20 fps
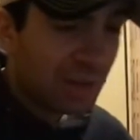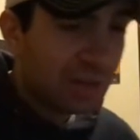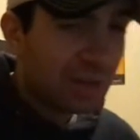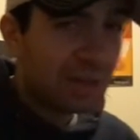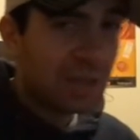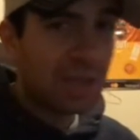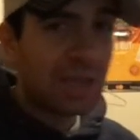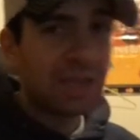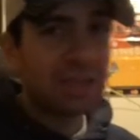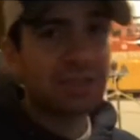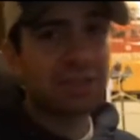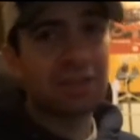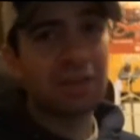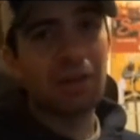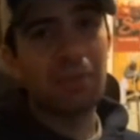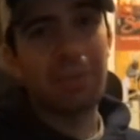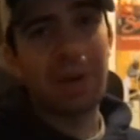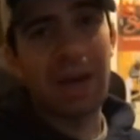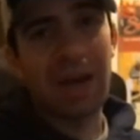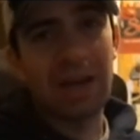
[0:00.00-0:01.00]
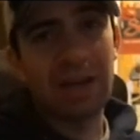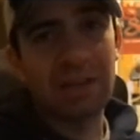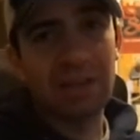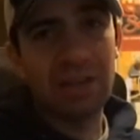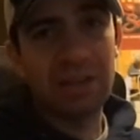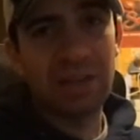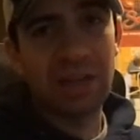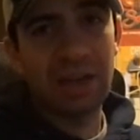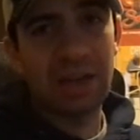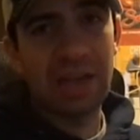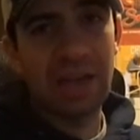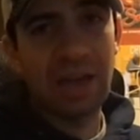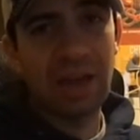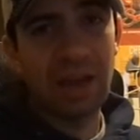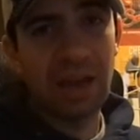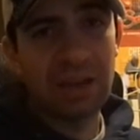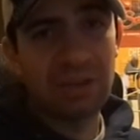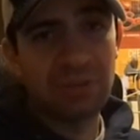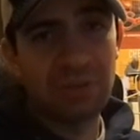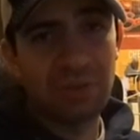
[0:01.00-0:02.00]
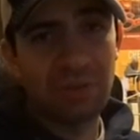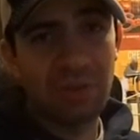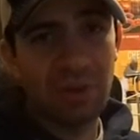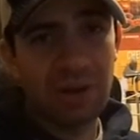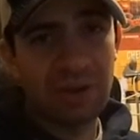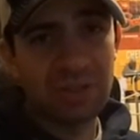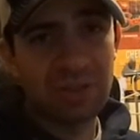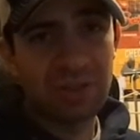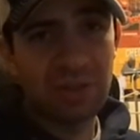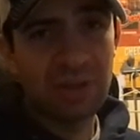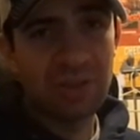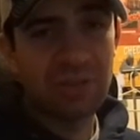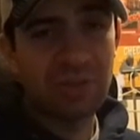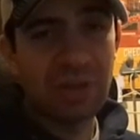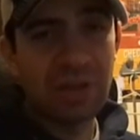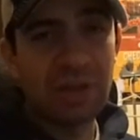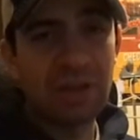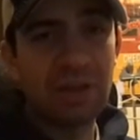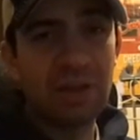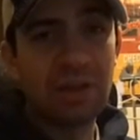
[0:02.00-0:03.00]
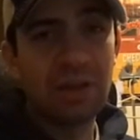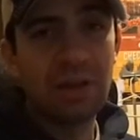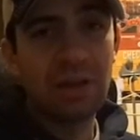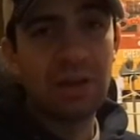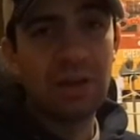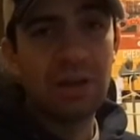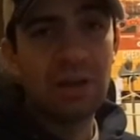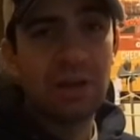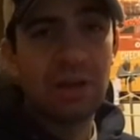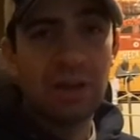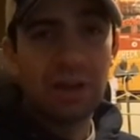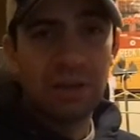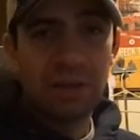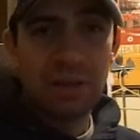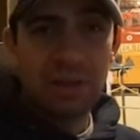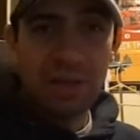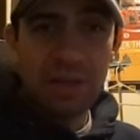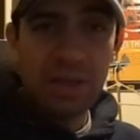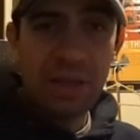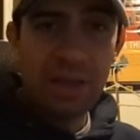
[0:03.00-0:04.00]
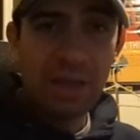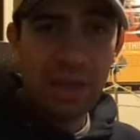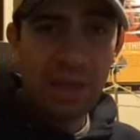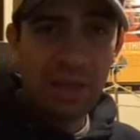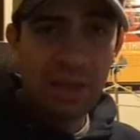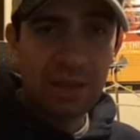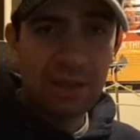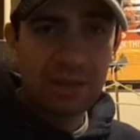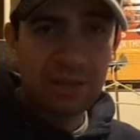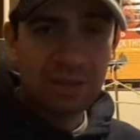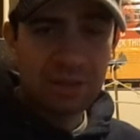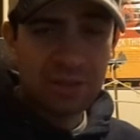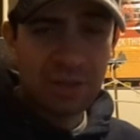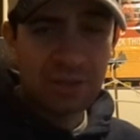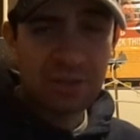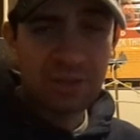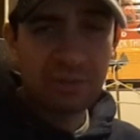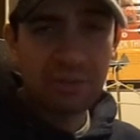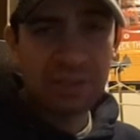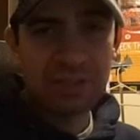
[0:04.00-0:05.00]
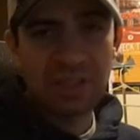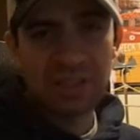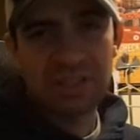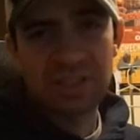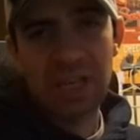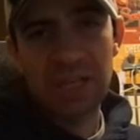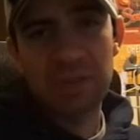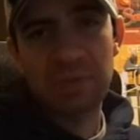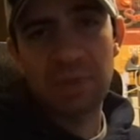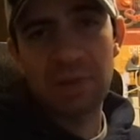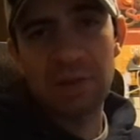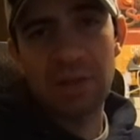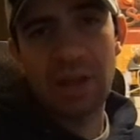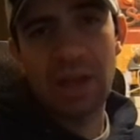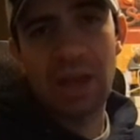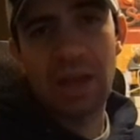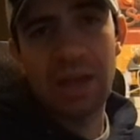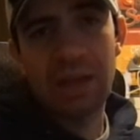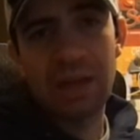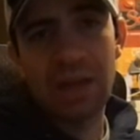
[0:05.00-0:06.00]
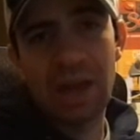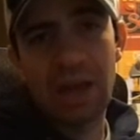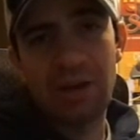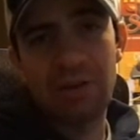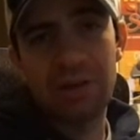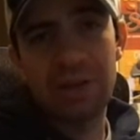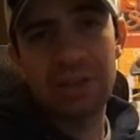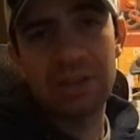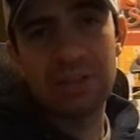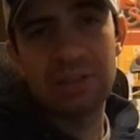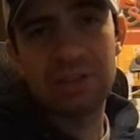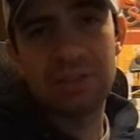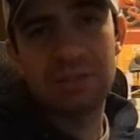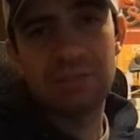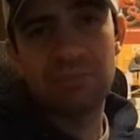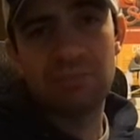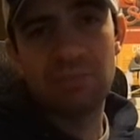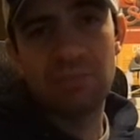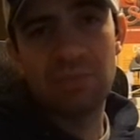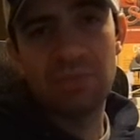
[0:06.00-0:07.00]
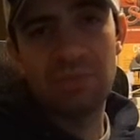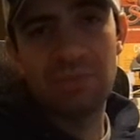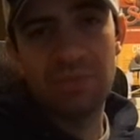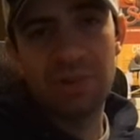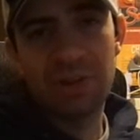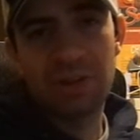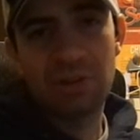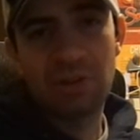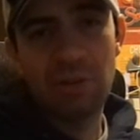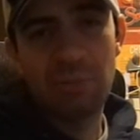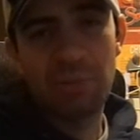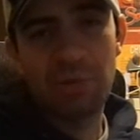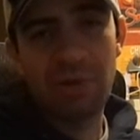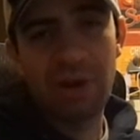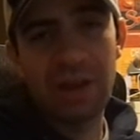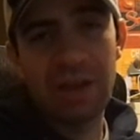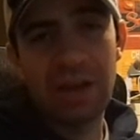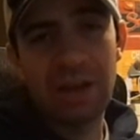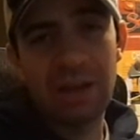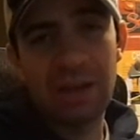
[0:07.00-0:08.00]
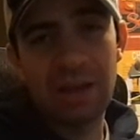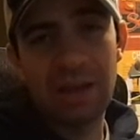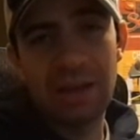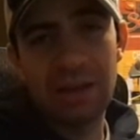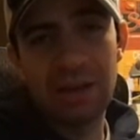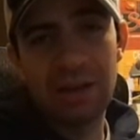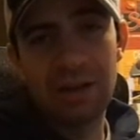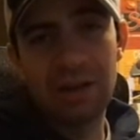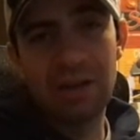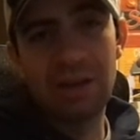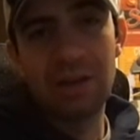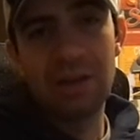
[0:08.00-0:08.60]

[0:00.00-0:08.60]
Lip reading: knee so badly that he had to require surgery. The surgery was successful, and now he's recuperating in